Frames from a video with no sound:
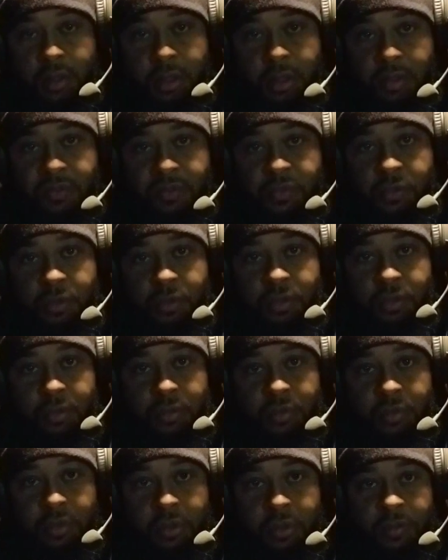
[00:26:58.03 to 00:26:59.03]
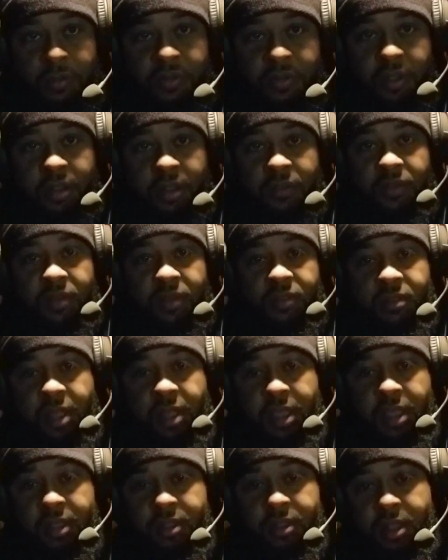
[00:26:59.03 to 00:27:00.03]
If you know what I'm saying, if it's
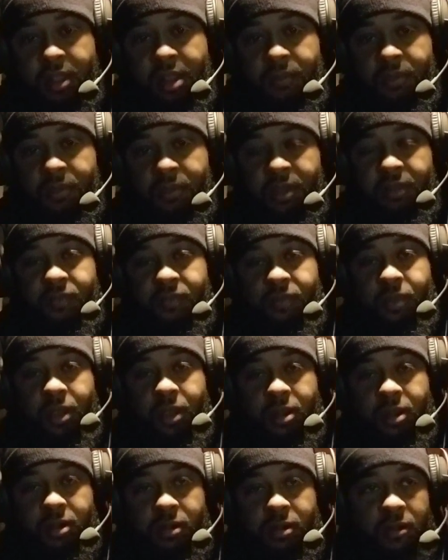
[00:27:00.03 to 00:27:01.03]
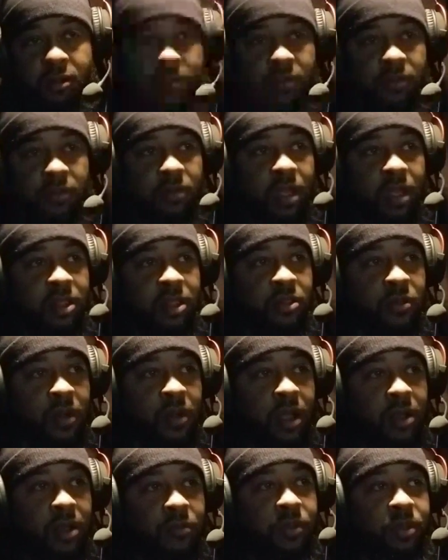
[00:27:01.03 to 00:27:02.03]
late, then that'll be even better, because I know I'll